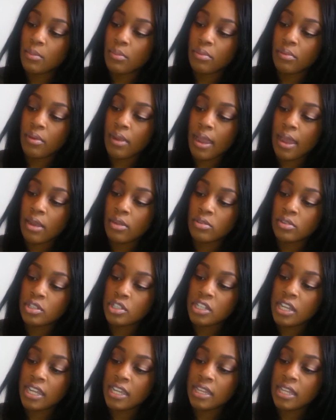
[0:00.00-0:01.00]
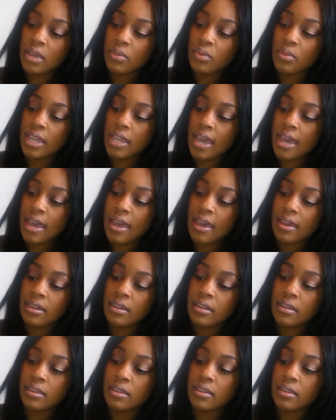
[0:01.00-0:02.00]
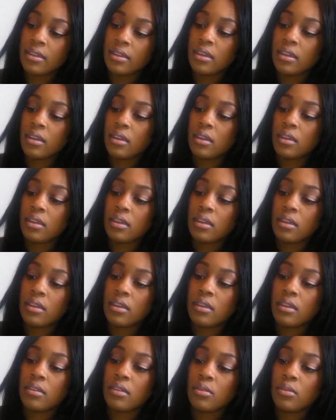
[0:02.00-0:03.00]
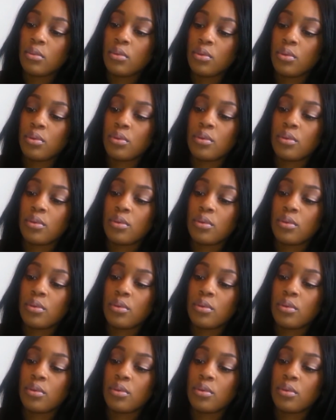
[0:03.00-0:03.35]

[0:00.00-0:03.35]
brown shade that we had. Ooh,